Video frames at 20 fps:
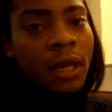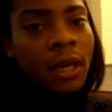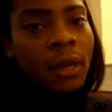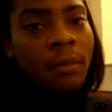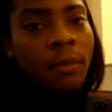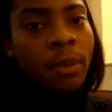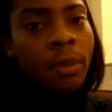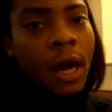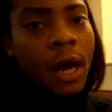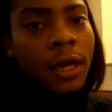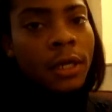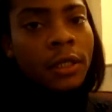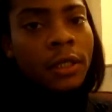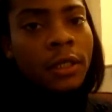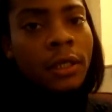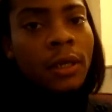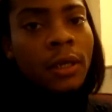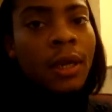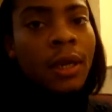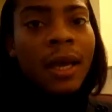medium
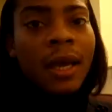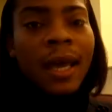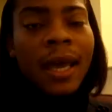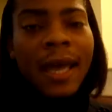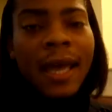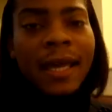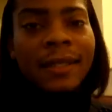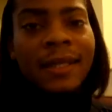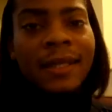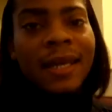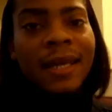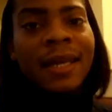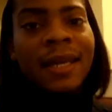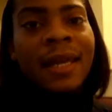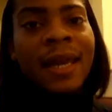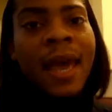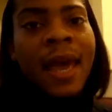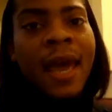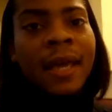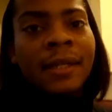punch into
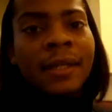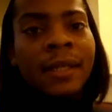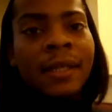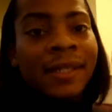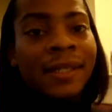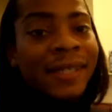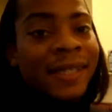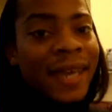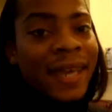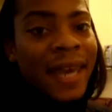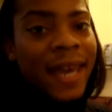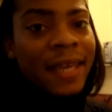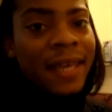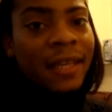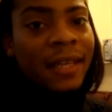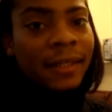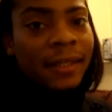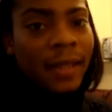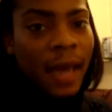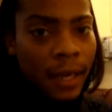EX
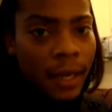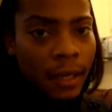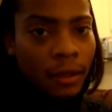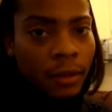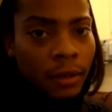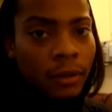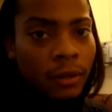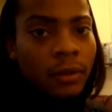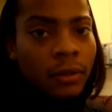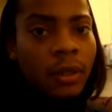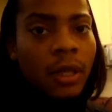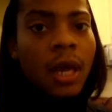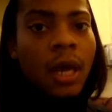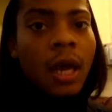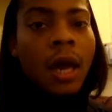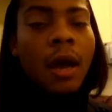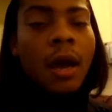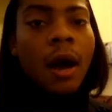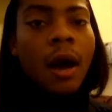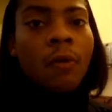Scathe Cycle.
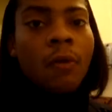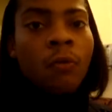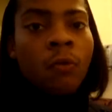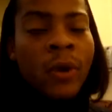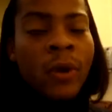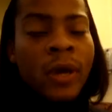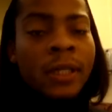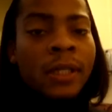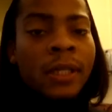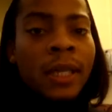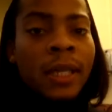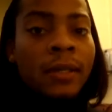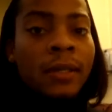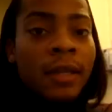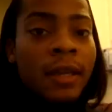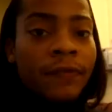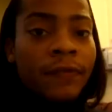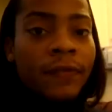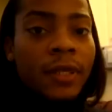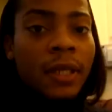Once they're
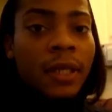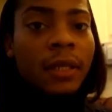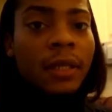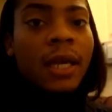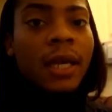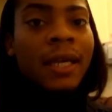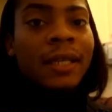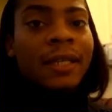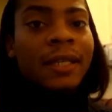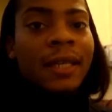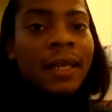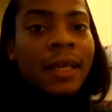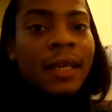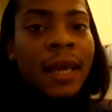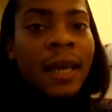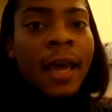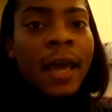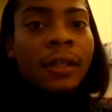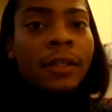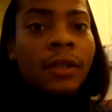lifted into
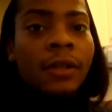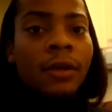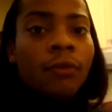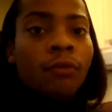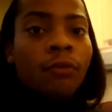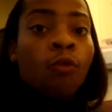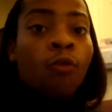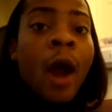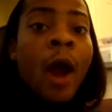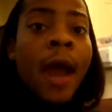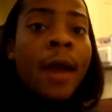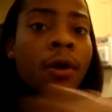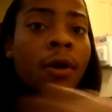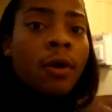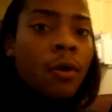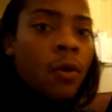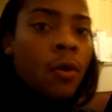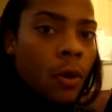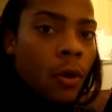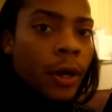EX
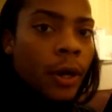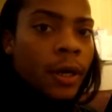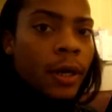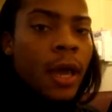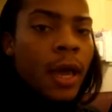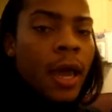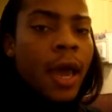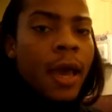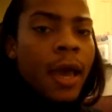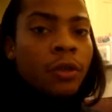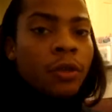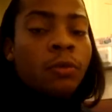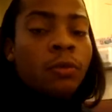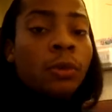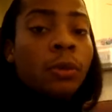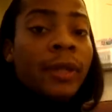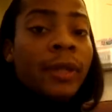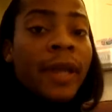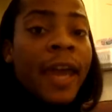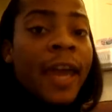Rhino Horn, you
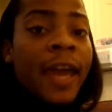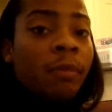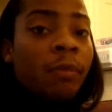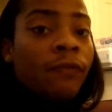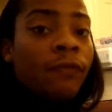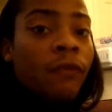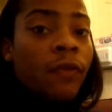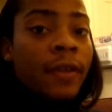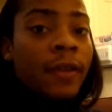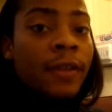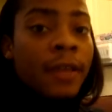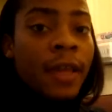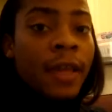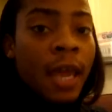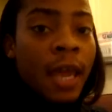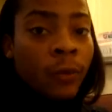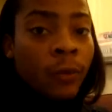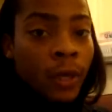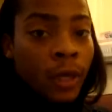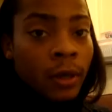will land before
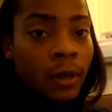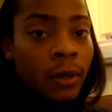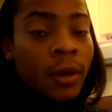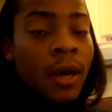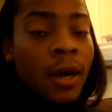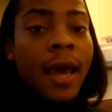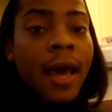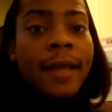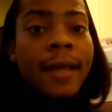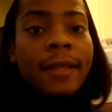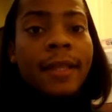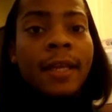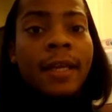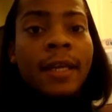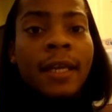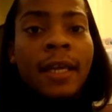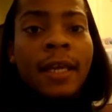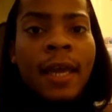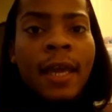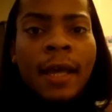they will, and
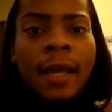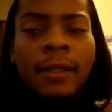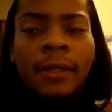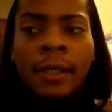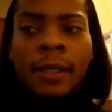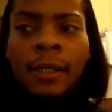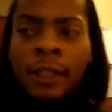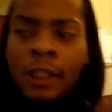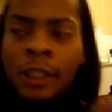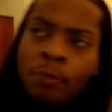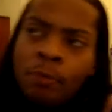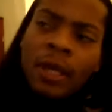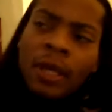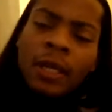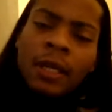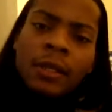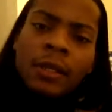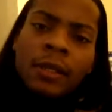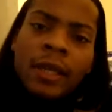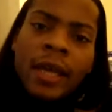then EX
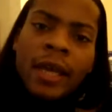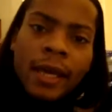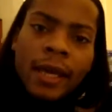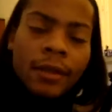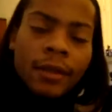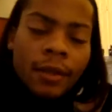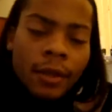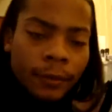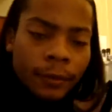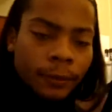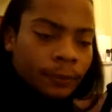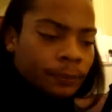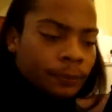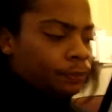Spinning Lathe.